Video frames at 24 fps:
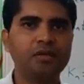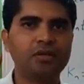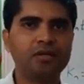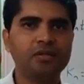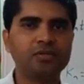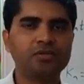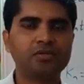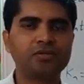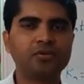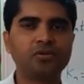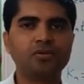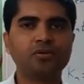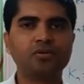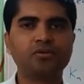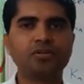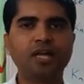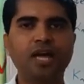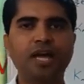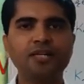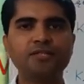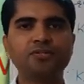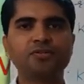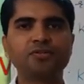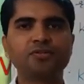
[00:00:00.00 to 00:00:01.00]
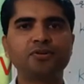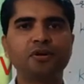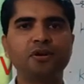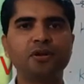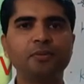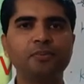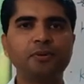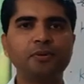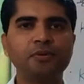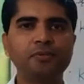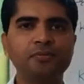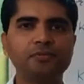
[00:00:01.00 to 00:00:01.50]
So thanks to all
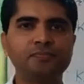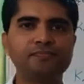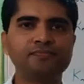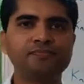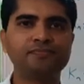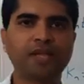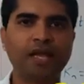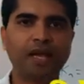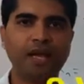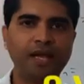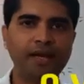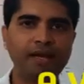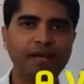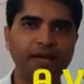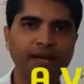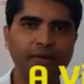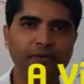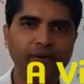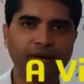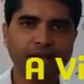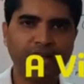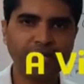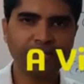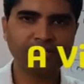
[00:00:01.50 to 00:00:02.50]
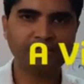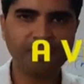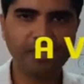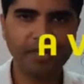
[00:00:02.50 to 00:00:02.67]
of you and have a nice